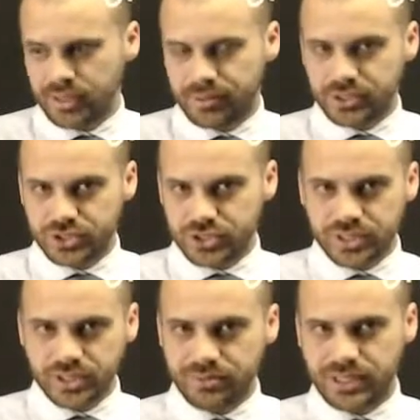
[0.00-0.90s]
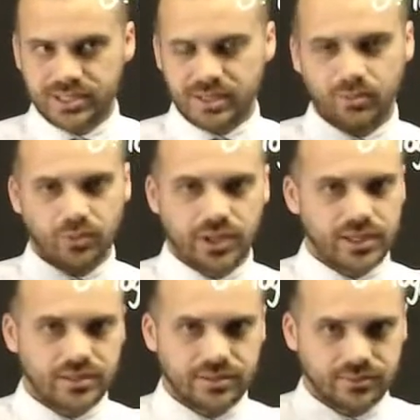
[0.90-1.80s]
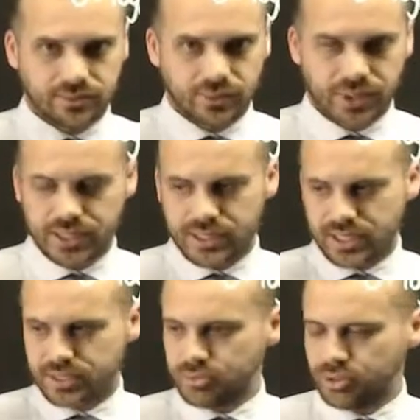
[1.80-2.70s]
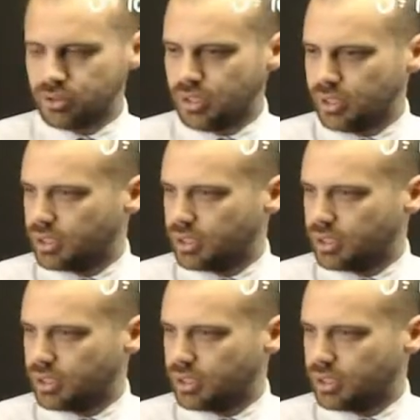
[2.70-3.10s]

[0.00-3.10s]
but it's just going to be some weird, weird decimal.